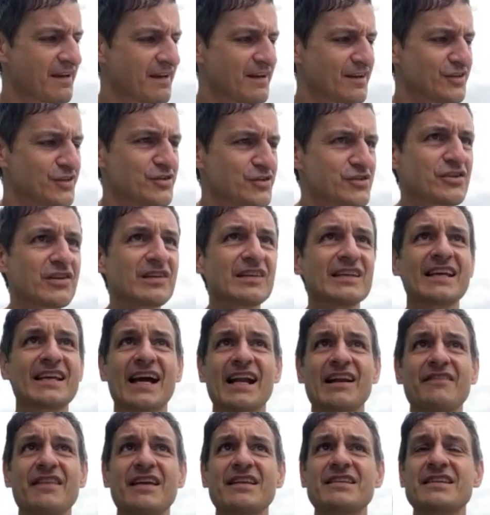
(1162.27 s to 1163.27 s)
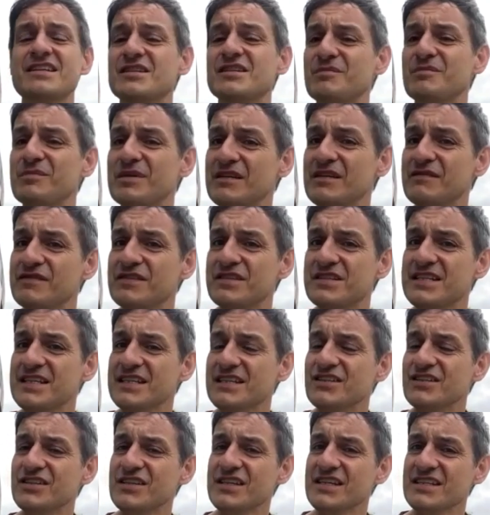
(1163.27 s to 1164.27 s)
you suddenly kind of then disappeared for
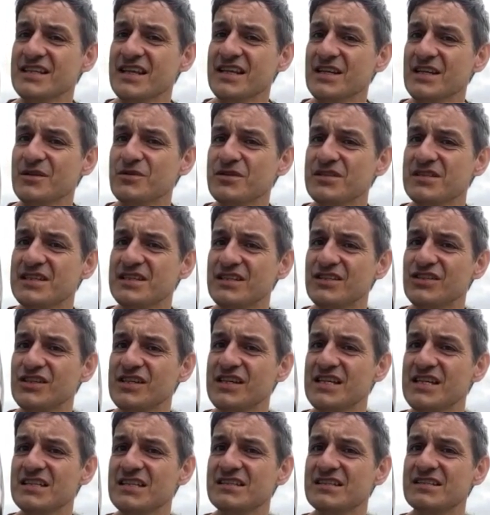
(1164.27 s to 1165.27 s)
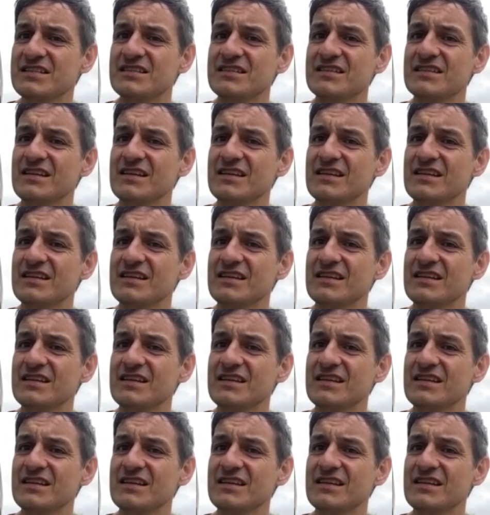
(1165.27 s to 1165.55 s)
6 years. I think it was 6 years,